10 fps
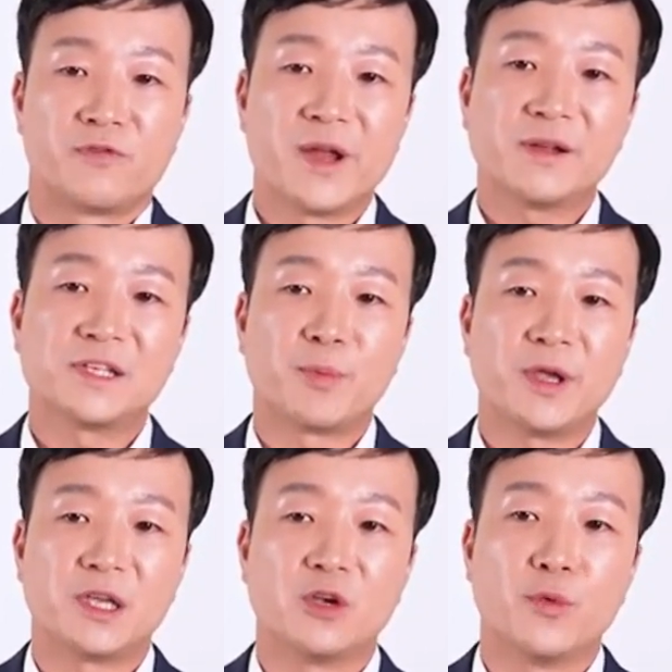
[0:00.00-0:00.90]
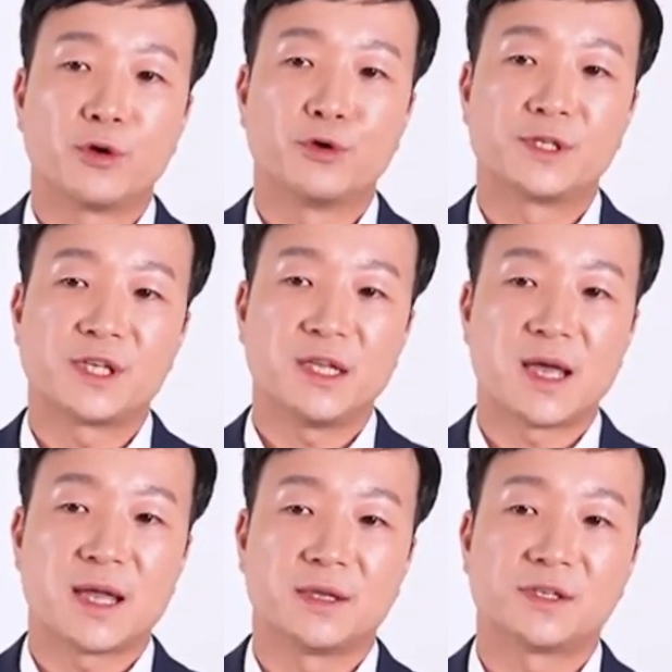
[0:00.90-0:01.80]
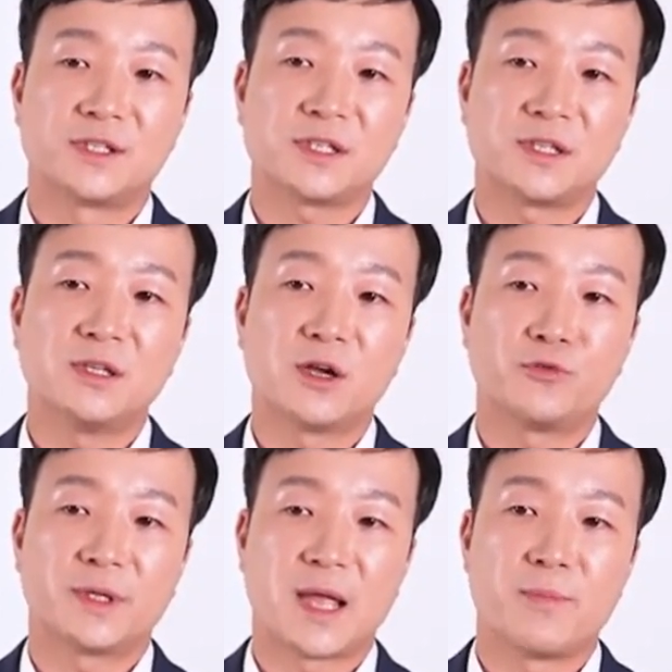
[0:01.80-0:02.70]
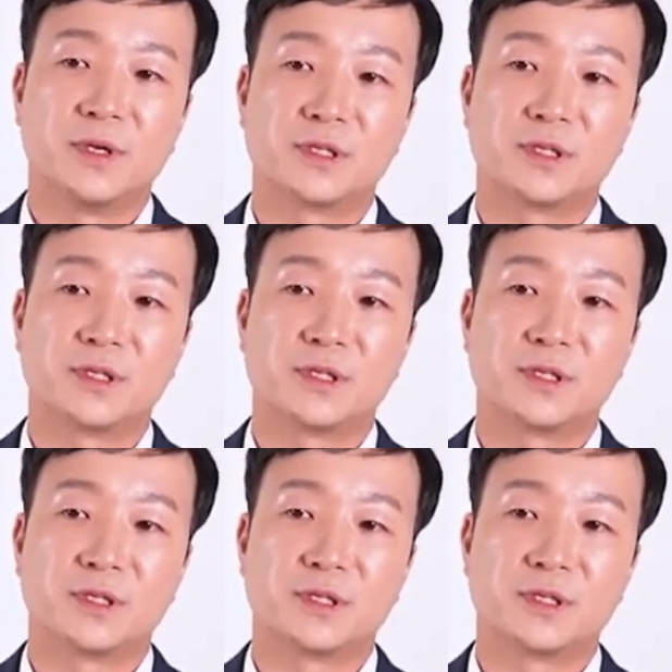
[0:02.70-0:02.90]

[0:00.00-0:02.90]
Frankly speaking, we could say that 1600M